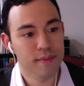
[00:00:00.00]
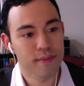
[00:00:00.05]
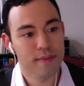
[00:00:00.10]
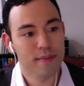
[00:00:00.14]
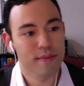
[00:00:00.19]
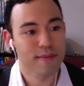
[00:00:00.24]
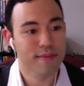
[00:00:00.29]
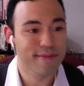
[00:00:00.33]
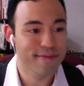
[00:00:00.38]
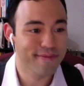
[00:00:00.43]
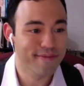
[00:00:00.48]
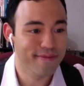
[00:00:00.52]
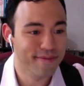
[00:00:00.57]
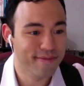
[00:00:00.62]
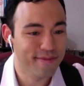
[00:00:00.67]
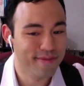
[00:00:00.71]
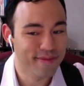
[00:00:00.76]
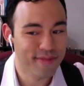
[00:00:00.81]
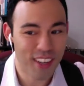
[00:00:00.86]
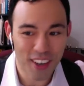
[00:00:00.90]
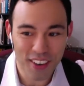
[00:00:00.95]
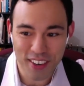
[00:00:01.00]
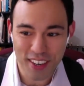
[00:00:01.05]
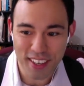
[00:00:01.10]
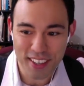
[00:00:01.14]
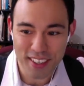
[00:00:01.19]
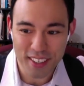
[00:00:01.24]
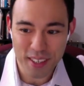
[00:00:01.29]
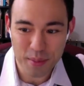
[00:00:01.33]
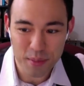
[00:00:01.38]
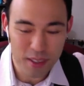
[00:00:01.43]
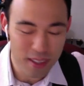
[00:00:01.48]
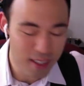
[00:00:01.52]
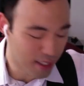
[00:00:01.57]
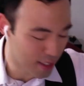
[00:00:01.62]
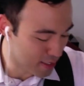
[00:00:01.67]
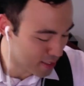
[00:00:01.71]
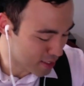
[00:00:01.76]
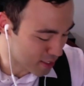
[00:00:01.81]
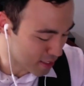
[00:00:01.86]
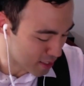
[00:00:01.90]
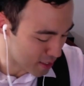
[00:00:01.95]
All right, number
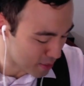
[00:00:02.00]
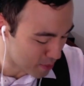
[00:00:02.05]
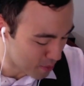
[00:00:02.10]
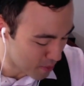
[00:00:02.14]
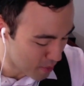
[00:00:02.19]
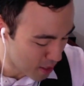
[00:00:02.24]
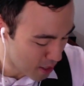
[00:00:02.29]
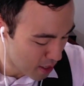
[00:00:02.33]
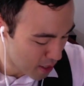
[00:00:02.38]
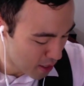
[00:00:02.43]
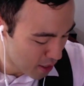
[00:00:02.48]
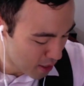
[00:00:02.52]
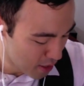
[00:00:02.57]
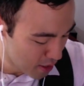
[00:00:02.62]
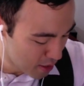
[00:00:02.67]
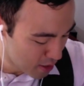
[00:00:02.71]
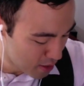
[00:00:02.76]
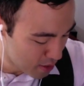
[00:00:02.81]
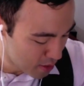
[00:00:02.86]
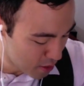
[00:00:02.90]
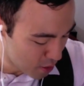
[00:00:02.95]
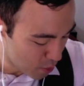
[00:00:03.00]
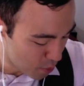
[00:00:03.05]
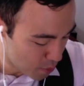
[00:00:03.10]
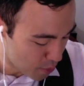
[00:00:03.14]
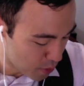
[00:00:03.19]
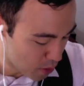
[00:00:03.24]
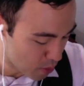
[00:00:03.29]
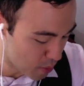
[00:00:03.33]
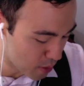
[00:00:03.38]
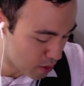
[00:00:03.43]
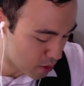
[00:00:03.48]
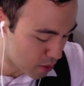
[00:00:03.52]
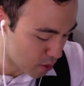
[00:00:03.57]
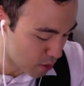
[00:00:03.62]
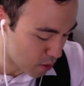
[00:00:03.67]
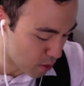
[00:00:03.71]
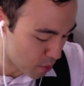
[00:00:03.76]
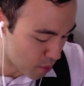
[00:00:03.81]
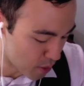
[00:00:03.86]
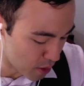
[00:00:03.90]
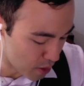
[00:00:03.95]
19. So the pyramid shown
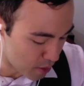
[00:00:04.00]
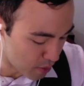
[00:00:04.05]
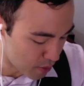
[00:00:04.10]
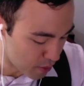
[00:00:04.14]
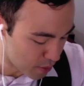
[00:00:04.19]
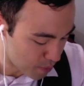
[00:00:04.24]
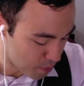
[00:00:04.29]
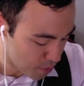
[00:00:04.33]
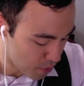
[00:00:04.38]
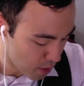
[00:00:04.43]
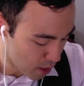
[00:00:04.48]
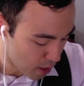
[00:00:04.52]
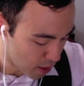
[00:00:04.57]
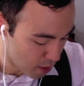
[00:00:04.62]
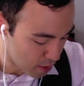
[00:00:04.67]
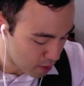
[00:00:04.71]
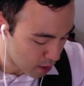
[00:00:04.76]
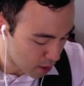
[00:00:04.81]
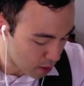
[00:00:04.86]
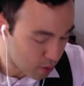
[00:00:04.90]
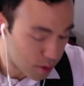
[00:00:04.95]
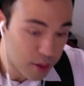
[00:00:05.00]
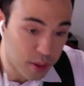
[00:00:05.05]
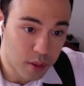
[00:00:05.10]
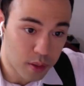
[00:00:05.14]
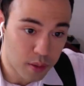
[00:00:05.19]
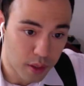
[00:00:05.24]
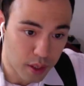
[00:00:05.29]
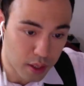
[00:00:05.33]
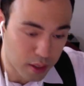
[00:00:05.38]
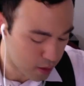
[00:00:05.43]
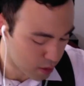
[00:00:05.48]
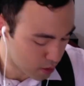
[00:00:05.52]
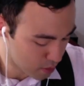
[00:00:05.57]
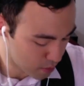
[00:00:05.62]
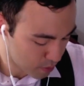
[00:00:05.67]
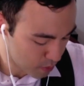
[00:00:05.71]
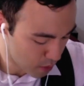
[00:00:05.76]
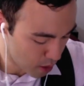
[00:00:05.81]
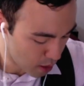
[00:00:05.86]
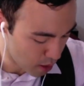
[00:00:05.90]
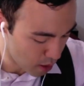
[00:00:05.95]
above has an altitude of h,
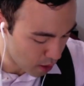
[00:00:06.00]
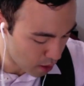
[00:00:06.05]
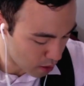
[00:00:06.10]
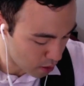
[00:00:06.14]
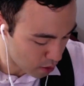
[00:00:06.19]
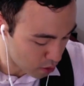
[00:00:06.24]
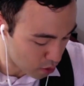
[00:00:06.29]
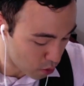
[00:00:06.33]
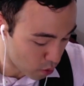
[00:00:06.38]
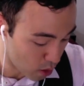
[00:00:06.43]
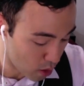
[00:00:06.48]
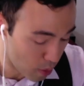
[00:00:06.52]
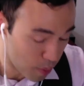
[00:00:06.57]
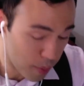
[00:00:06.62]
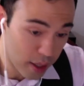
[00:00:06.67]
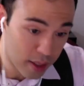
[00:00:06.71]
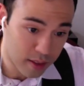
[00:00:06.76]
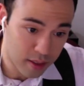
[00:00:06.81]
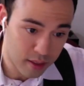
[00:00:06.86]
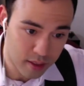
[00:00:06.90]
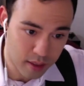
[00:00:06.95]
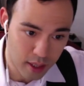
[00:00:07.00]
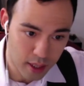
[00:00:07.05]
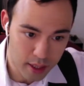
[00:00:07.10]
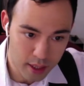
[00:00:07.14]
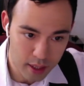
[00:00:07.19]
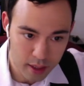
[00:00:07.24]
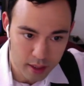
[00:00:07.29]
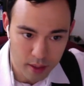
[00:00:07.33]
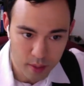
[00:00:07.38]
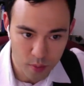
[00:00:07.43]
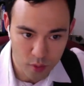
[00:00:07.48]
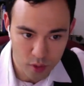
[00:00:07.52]
and a square base of side m.